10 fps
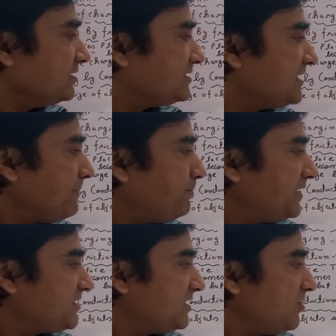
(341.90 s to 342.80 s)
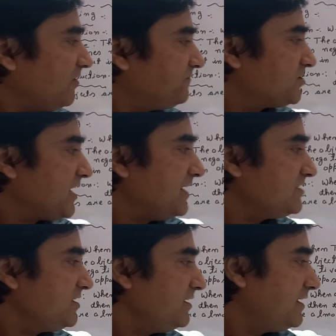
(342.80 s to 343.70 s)
separation of charge
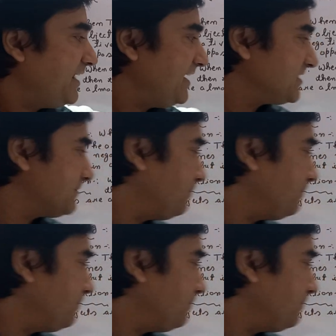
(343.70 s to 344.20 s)
takes